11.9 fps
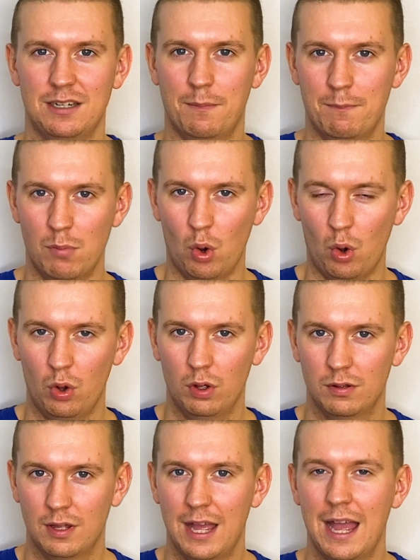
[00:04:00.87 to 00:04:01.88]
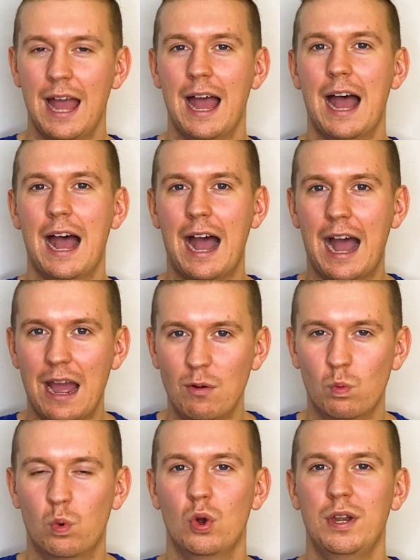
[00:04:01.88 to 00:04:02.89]
more, I
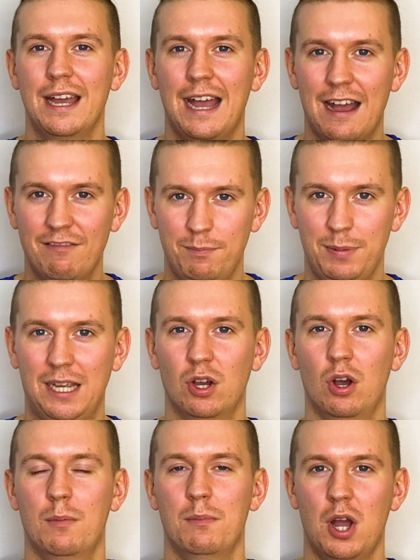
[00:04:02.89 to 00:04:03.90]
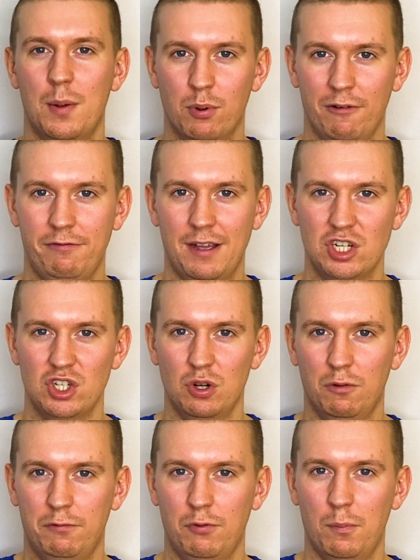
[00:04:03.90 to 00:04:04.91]
would have become a professional
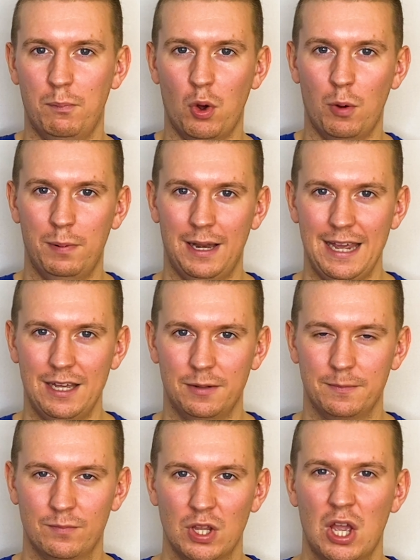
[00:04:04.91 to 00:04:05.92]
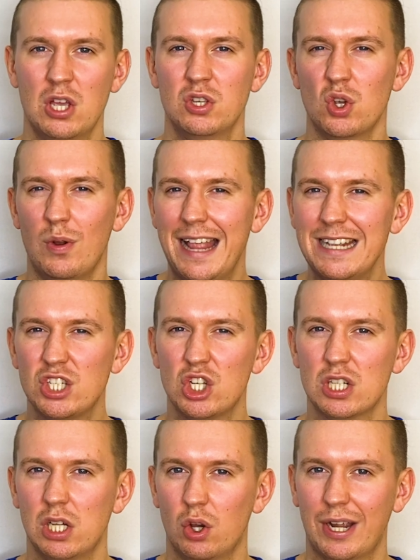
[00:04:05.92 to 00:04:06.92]
football player. So let's
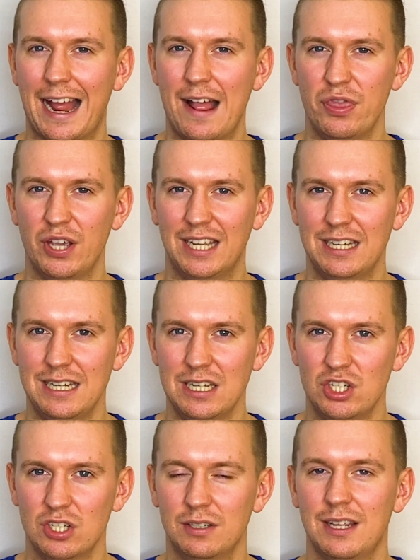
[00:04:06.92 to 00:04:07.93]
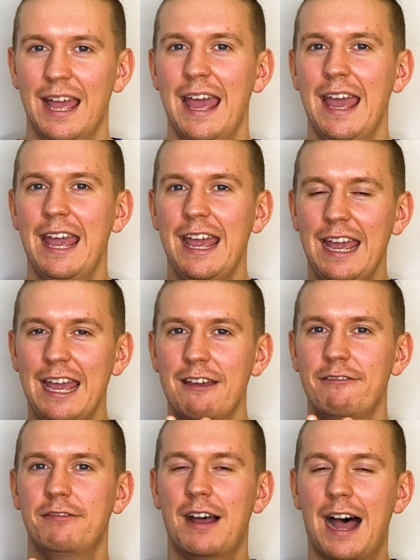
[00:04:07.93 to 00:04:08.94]
just look at the condition.
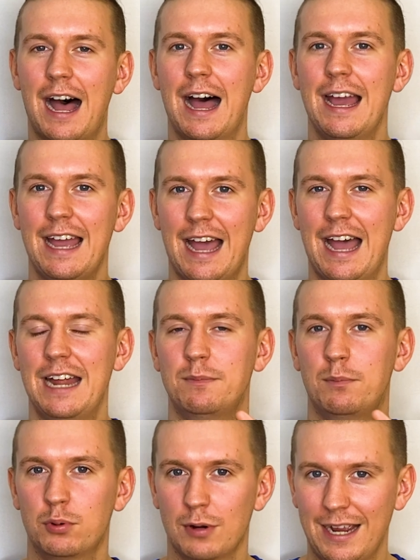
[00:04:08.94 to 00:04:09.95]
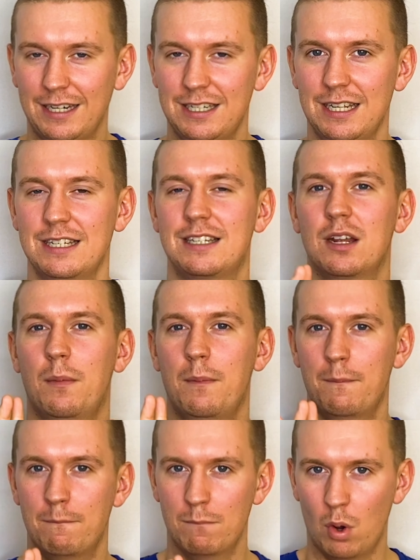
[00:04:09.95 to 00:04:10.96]
If I had practiced
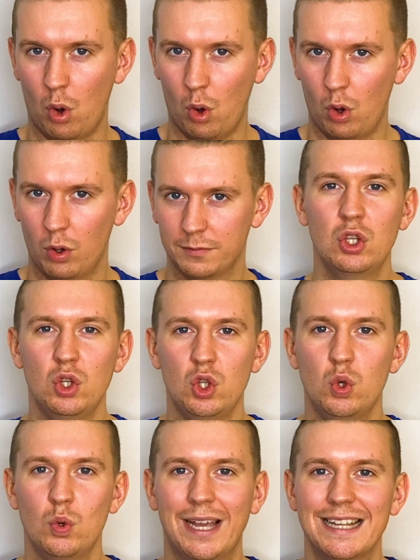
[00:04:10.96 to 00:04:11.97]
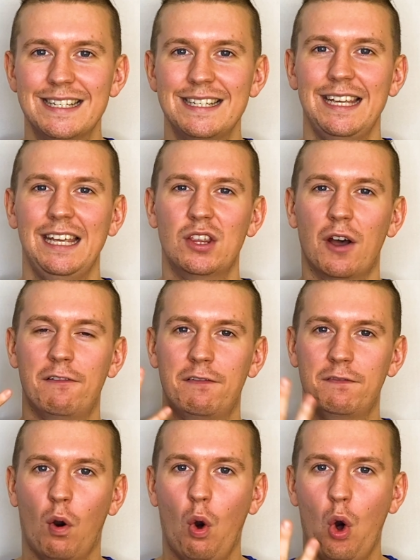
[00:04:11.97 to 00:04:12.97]
more, you can see the
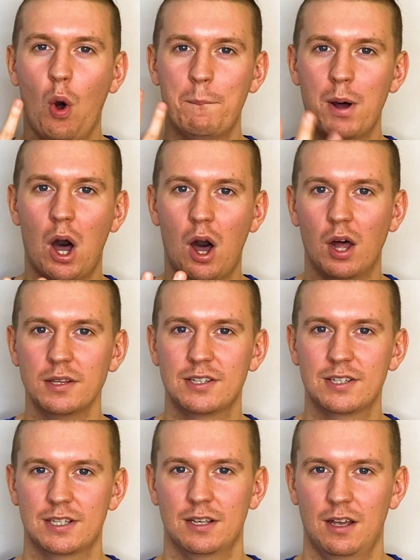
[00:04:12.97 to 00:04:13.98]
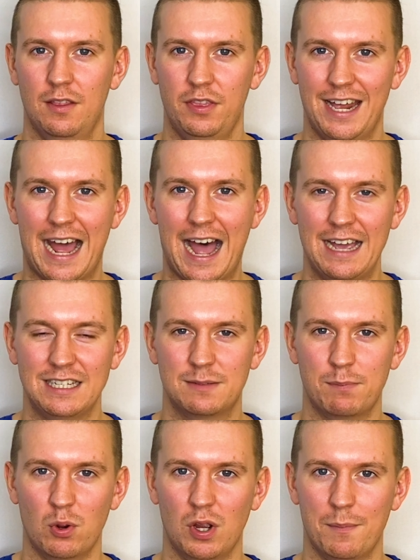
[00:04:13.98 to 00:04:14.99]
four parts that I
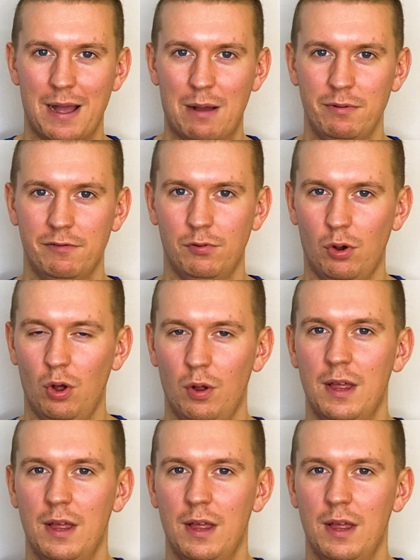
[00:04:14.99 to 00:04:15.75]
spoke about before.